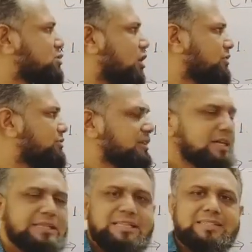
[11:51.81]

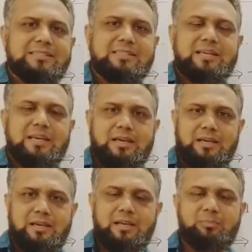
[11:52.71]
of this
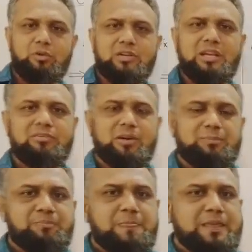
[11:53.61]
reporting verb.